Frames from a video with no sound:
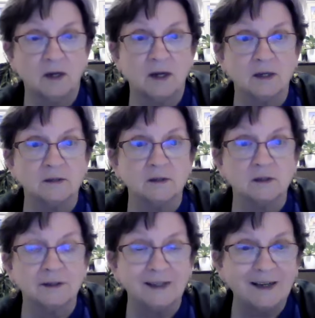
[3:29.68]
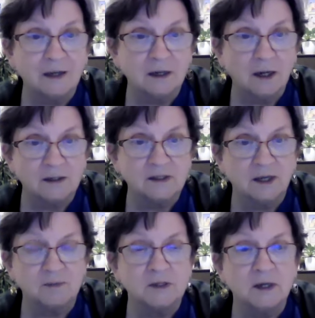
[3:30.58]
and link
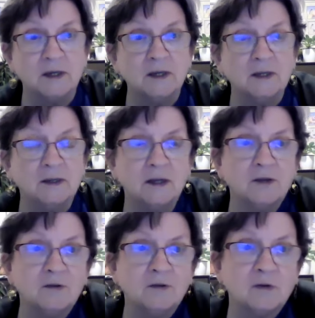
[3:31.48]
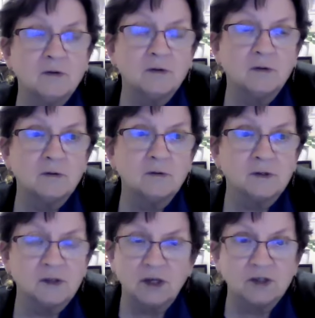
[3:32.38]
concepts. The other
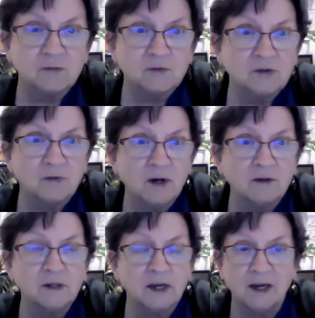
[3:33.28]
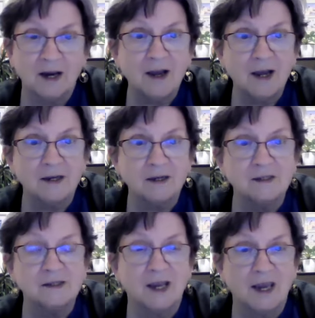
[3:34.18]
discussion was around AI.
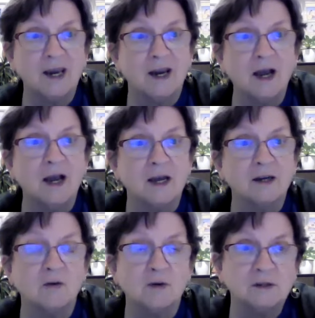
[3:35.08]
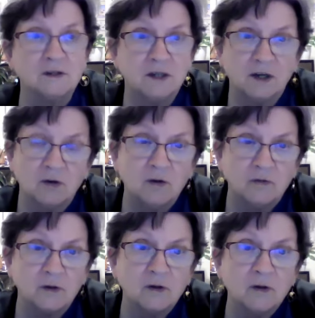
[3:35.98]
Is AI going to take
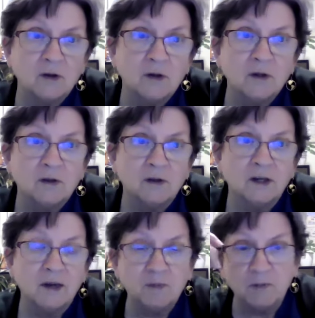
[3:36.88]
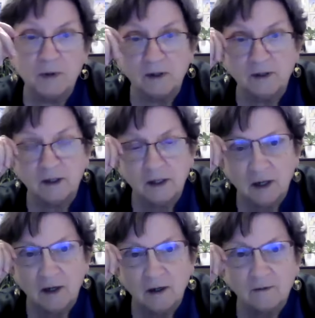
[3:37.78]
over the
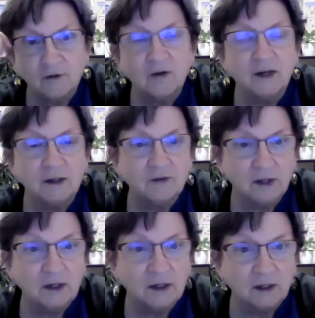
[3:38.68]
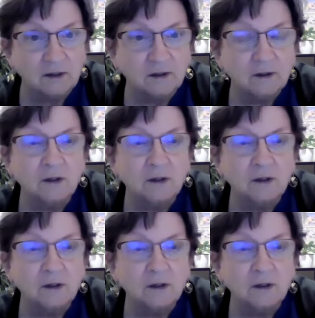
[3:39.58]
capability of creative thinking